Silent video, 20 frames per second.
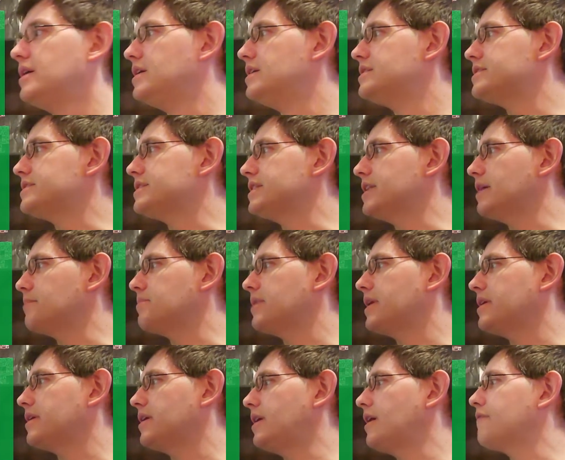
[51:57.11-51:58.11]
See, that
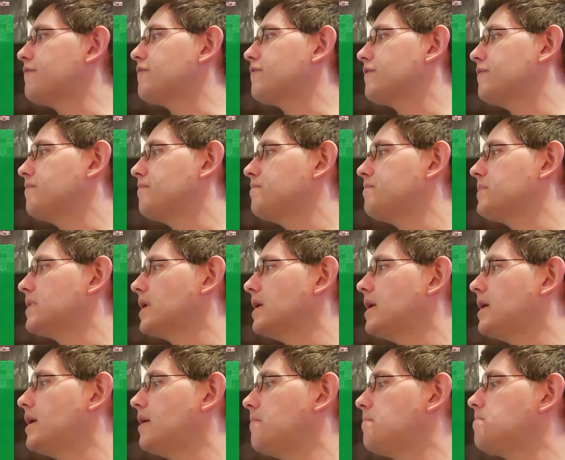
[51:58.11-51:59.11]
paid off.
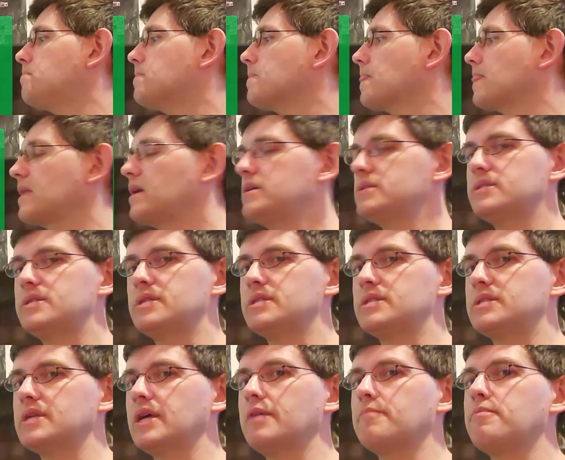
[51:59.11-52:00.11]
So the
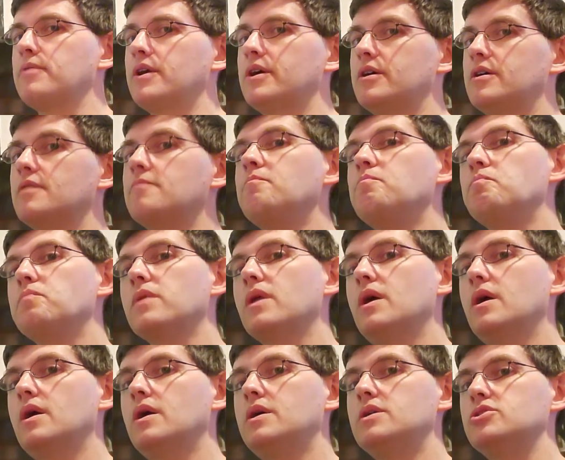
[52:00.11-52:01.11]
second player
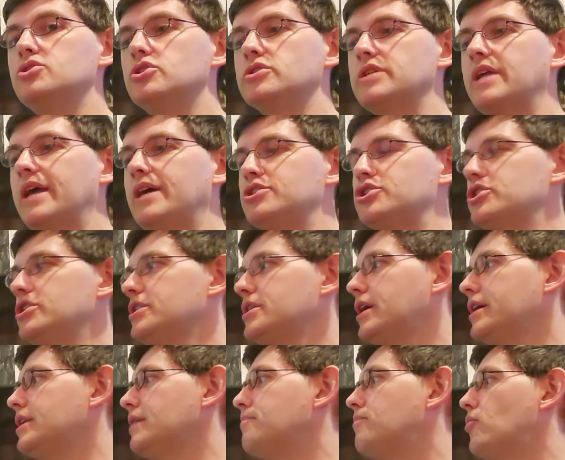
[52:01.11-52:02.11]
just cashed in
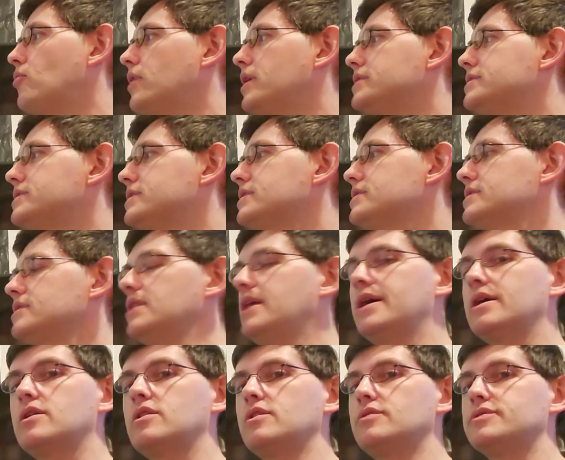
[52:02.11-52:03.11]
90 points and is a
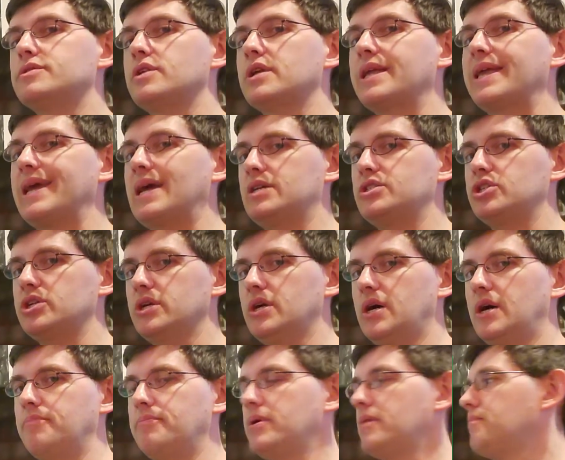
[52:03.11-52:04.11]
lot closer to catching
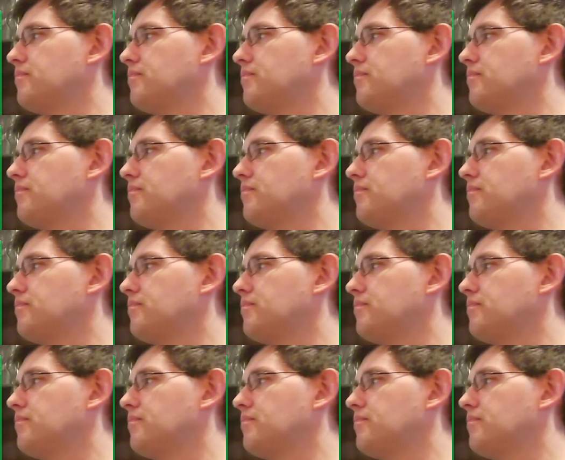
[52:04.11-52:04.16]
up